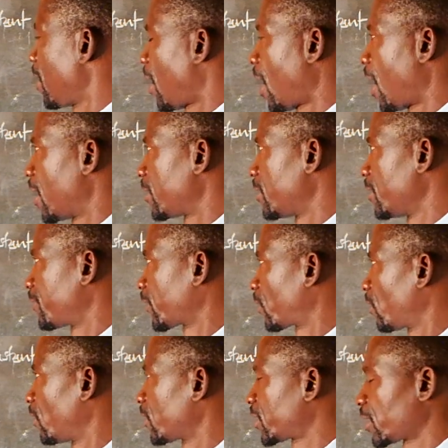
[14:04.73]
uh,
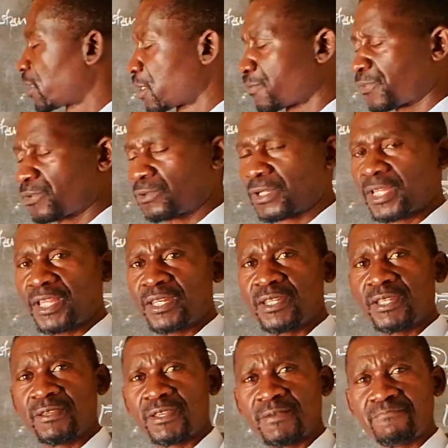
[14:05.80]
difficult if you can
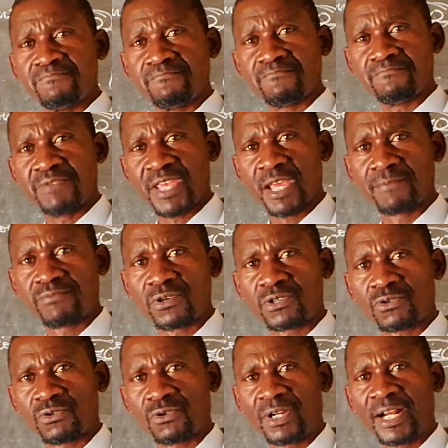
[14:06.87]
uh, be able
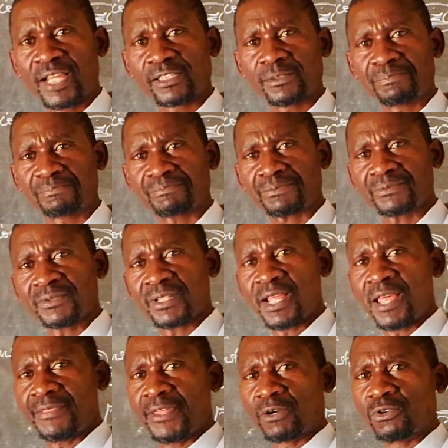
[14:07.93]
to grasp
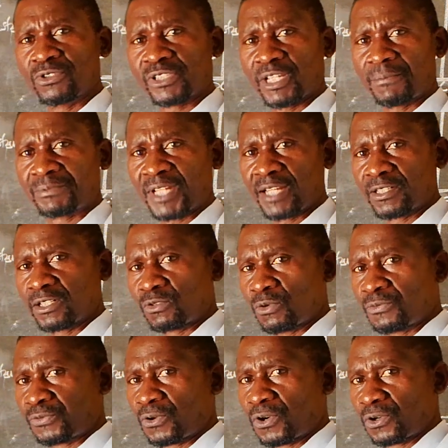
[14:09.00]
the concept and
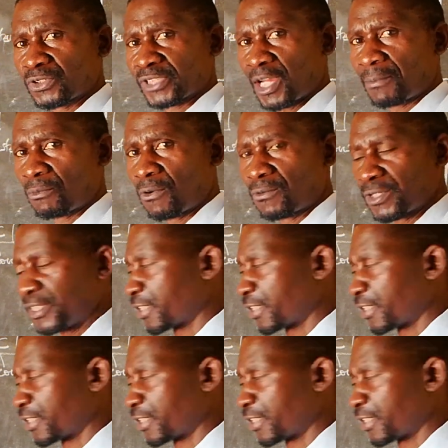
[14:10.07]
to follow some